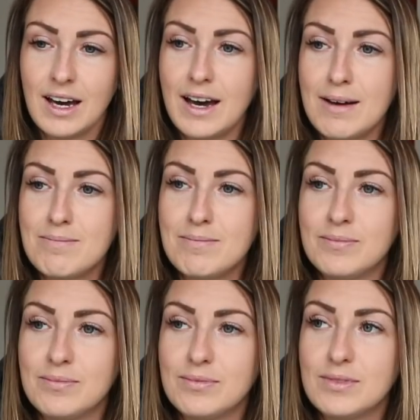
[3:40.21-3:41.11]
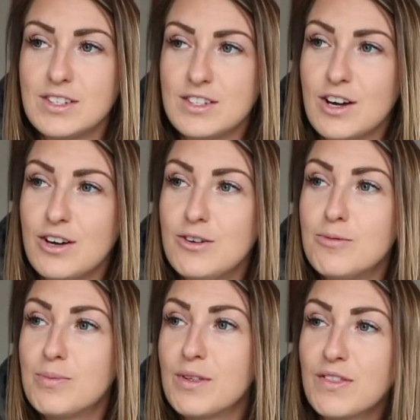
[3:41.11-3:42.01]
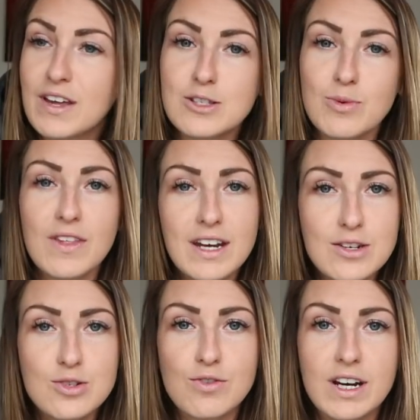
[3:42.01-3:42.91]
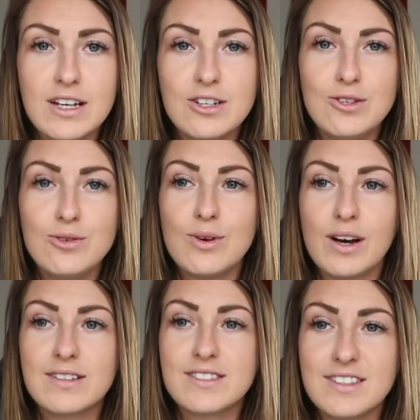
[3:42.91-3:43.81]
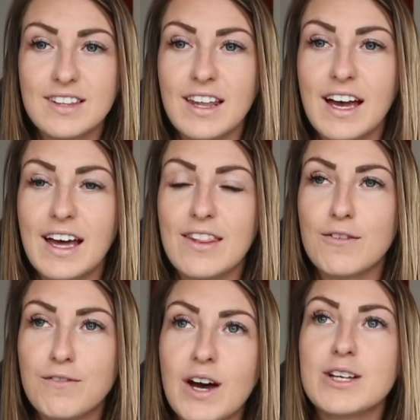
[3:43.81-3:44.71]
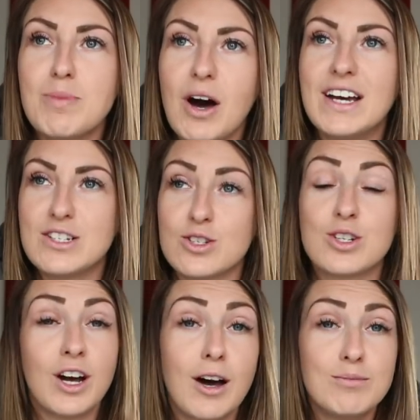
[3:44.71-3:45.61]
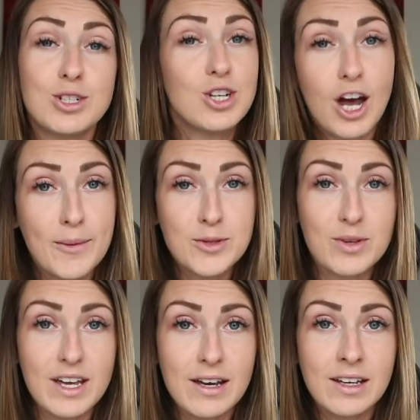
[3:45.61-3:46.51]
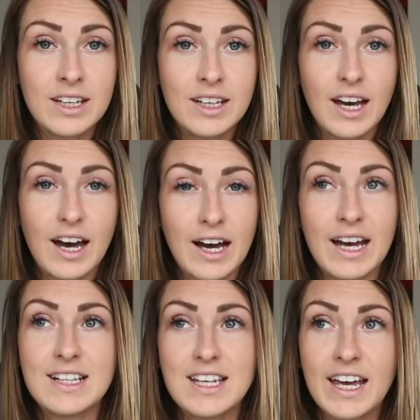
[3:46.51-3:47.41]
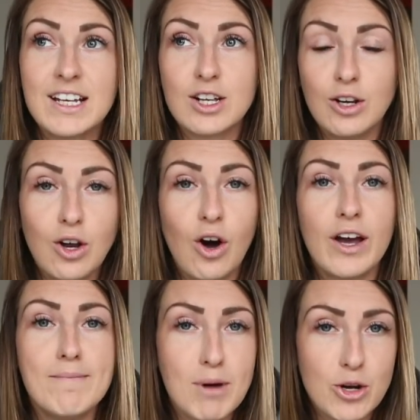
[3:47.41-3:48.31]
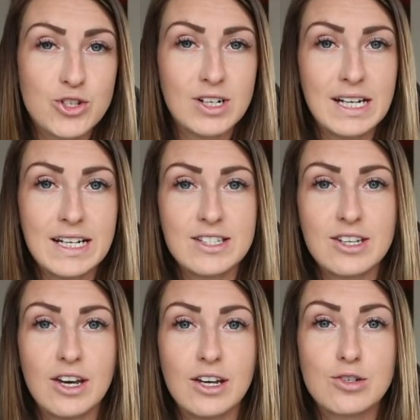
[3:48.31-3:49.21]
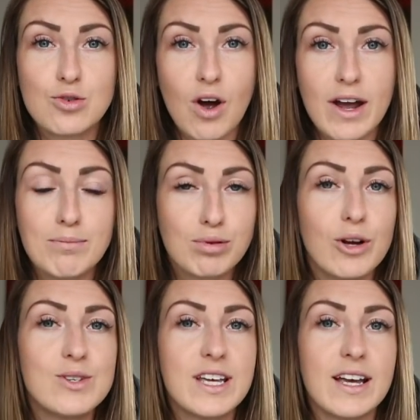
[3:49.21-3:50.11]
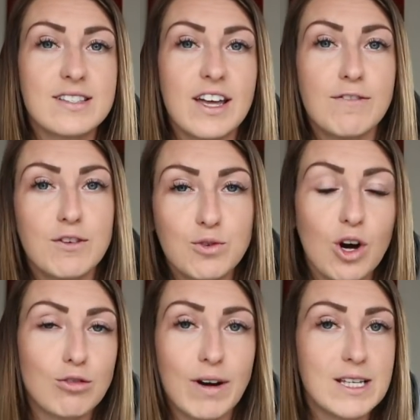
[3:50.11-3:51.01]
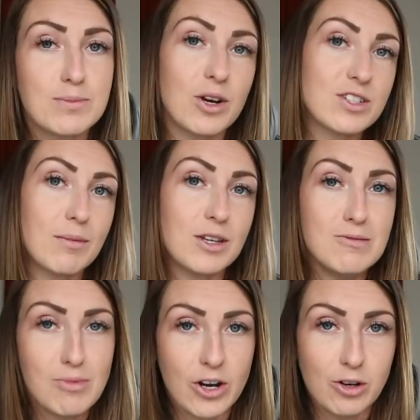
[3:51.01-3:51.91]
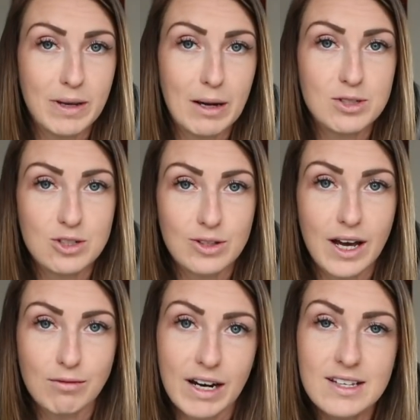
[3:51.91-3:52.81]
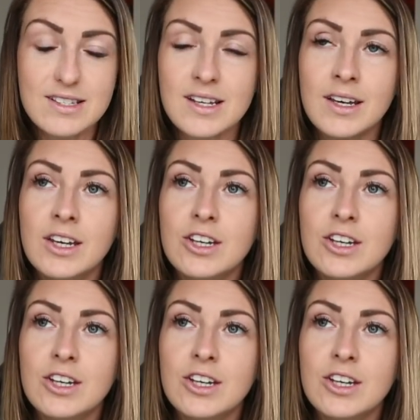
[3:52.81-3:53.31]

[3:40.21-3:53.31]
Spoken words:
So the thing is, with an injury, the first part is just to come to terms with it. It takes a lot emotionally to try and process that if you've got a race booked up that you might not be able to do that race.